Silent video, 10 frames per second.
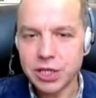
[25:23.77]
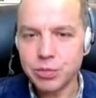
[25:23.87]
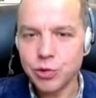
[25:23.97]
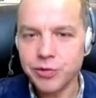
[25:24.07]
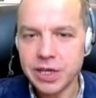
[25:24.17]

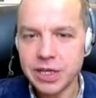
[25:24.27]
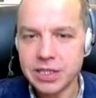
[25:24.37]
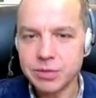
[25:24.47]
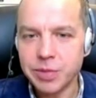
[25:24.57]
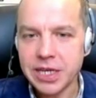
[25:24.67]
that movie
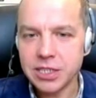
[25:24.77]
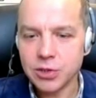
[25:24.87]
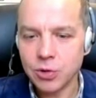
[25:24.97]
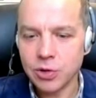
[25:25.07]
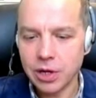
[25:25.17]
is
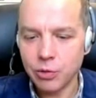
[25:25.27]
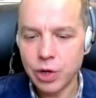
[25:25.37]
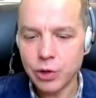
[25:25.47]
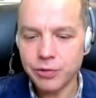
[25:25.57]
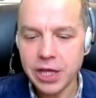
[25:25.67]
based on
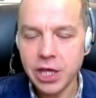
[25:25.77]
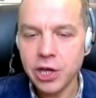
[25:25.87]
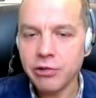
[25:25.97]
one of the